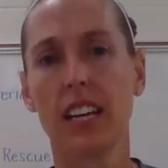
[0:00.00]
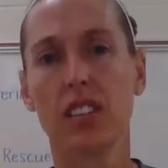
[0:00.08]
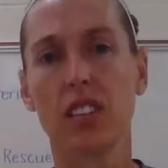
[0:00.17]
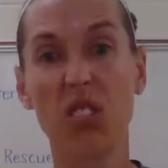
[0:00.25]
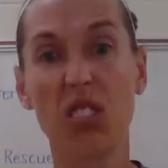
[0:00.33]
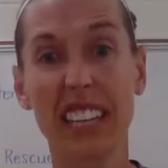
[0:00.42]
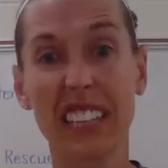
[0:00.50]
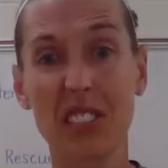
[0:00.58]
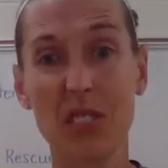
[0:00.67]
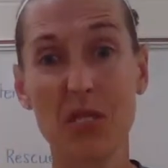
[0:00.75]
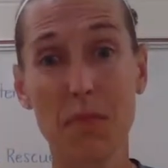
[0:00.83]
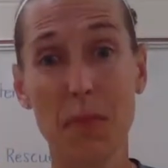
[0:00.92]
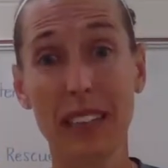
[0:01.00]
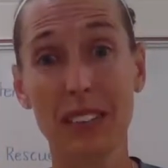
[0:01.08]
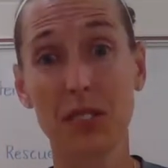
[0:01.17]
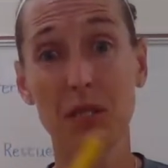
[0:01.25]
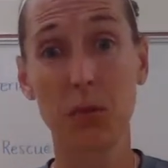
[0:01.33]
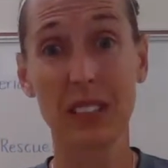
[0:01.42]
don't like to use
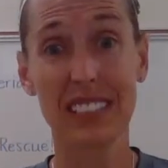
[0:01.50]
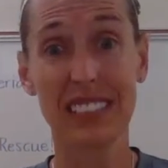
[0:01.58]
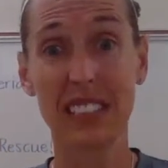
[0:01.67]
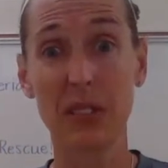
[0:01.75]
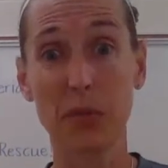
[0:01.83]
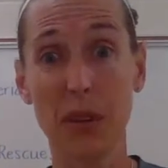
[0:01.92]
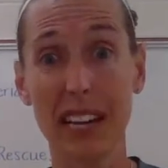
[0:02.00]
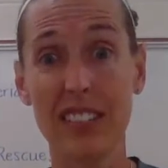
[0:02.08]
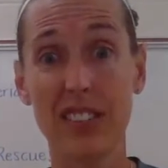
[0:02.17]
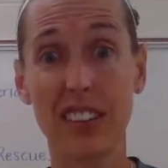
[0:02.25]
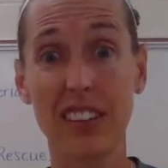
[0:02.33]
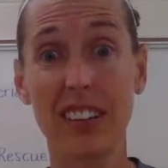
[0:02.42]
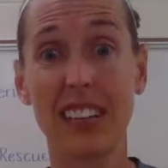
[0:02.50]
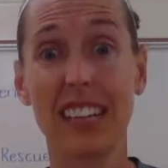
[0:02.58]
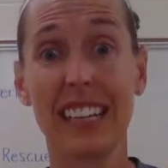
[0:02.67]
pencils once the eraser